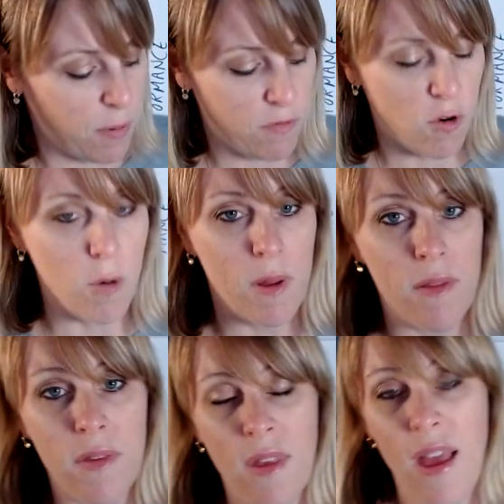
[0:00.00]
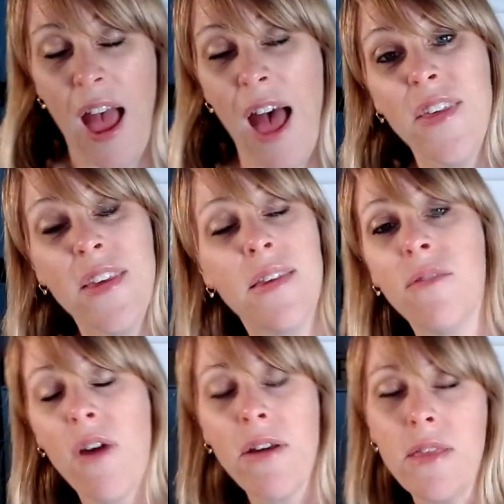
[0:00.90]
performance? And this is
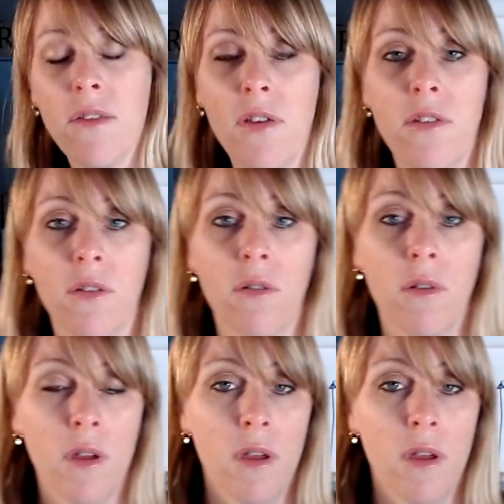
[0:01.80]
very individual.